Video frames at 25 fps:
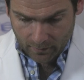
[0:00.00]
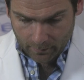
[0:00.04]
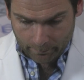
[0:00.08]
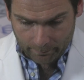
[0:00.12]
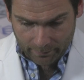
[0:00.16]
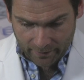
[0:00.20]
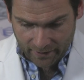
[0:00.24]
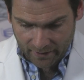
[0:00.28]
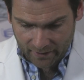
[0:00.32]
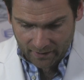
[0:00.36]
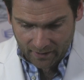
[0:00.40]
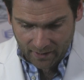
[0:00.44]

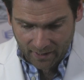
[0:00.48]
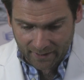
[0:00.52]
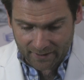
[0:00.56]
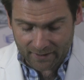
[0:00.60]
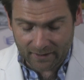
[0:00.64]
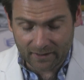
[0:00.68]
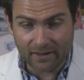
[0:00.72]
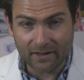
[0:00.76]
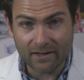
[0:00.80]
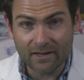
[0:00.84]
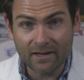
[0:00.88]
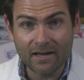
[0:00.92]
But I,
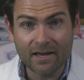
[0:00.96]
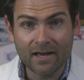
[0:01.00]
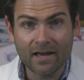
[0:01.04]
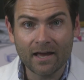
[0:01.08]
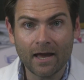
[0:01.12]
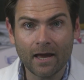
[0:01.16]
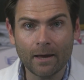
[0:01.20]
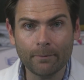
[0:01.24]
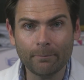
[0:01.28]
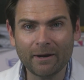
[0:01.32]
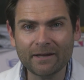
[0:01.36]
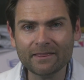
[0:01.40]

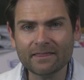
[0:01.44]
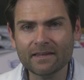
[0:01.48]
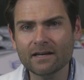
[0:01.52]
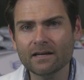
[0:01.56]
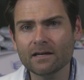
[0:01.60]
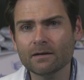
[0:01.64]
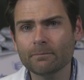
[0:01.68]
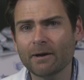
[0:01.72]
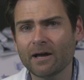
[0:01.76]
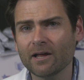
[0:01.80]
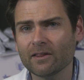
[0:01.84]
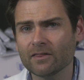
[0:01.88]
and my
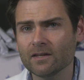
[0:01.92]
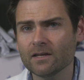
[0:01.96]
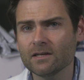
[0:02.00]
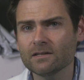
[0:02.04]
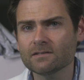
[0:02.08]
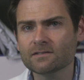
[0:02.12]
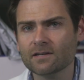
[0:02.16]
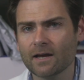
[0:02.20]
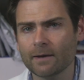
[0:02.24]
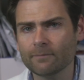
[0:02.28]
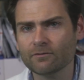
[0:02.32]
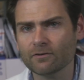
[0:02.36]
thing about
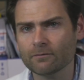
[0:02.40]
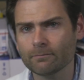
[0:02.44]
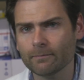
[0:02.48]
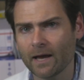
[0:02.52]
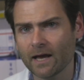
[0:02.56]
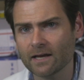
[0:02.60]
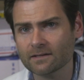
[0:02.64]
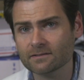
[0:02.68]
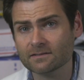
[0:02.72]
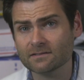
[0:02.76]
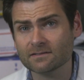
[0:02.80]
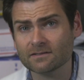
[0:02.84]
these types of
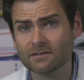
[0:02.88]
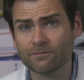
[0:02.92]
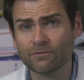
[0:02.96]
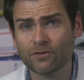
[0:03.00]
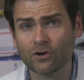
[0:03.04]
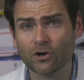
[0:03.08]
masks is if